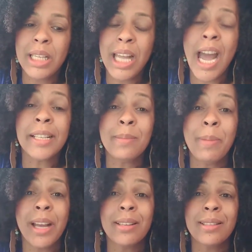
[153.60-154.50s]

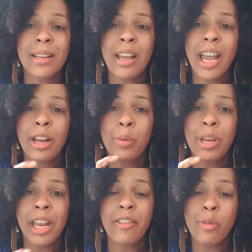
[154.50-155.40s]
aspects and
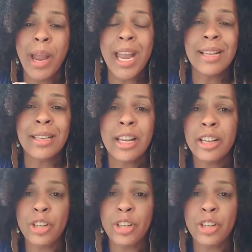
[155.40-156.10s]
creative ways